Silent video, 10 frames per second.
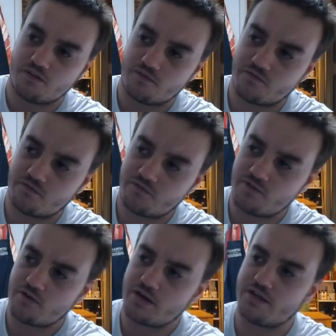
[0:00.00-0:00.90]

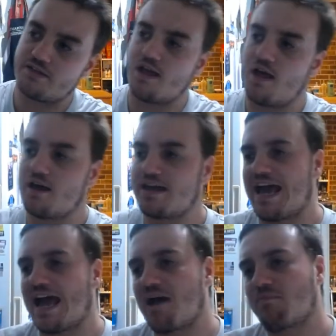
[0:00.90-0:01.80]
very dark
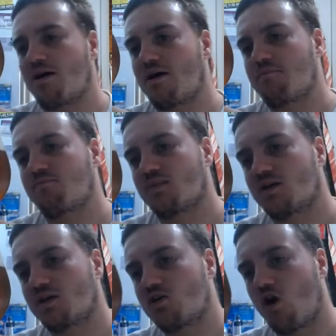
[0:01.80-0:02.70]
amber,
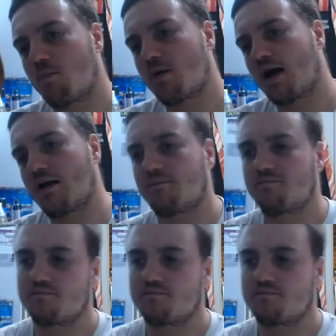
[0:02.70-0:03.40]
copper,